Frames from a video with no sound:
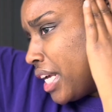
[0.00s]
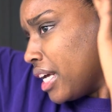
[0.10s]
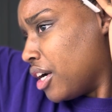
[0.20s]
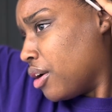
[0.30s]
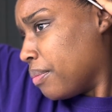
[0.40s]
get
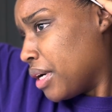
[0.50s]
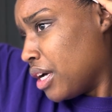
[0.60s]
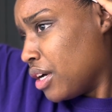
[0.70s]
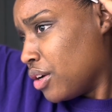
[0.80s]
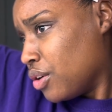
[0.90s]
up,
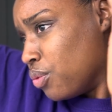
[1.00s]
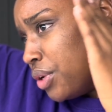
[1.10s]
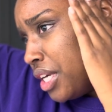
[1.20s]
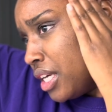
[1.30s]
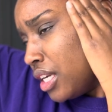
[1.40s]
we,
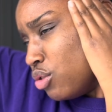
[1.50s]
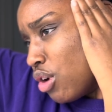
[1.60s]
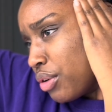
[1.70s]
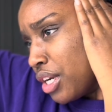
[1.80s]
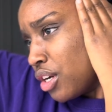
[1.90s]
you
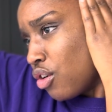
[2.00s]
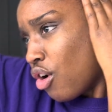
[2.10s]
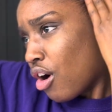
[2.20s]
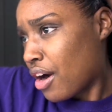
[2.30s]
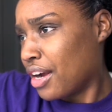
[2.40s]
know, get in the
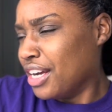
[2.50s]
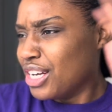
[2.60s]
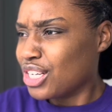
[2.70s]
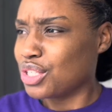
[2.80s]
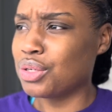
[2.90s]
car,
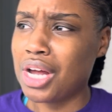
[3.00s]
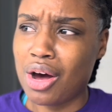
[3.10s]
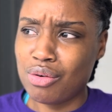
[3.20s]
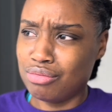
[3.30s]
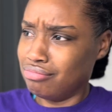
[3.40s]
you
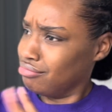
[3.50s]
know,